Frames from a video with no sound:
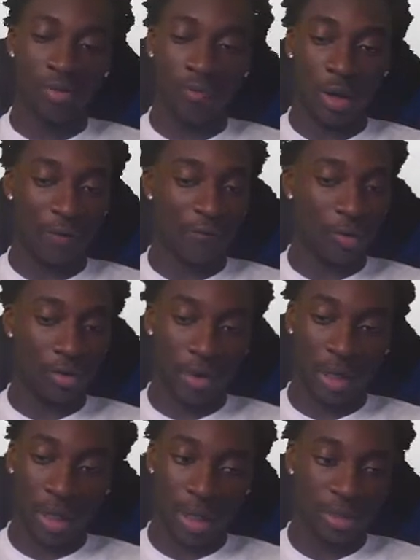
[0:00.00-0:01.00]
whatever
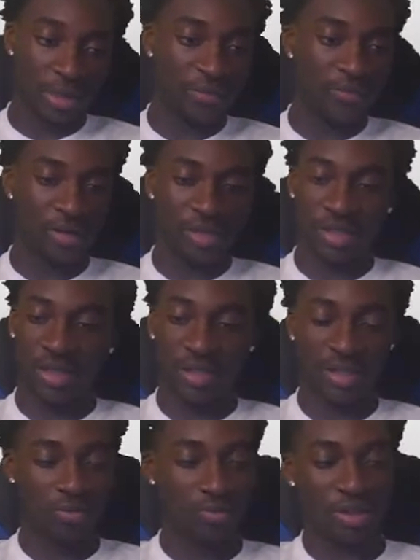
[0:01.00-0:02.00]
going on just finish. And
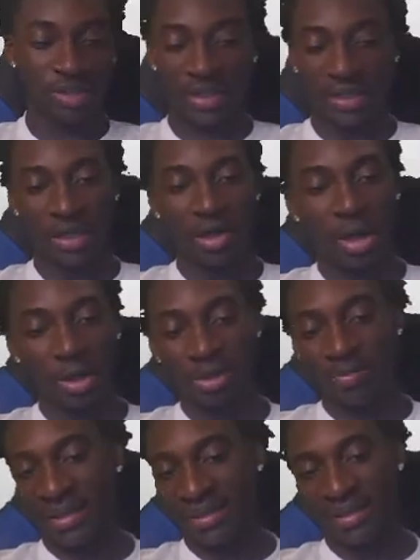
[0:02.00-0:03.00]
I just wish the kid all
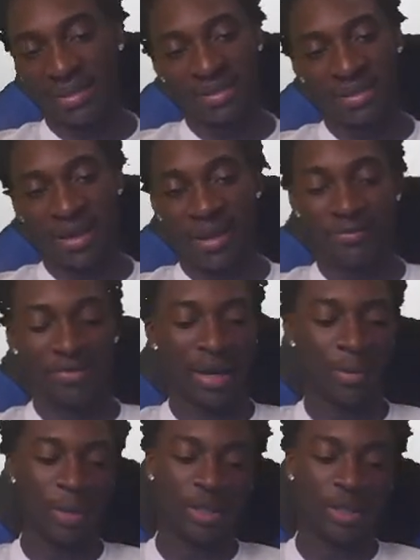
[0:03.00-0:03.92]
the best in his life, man.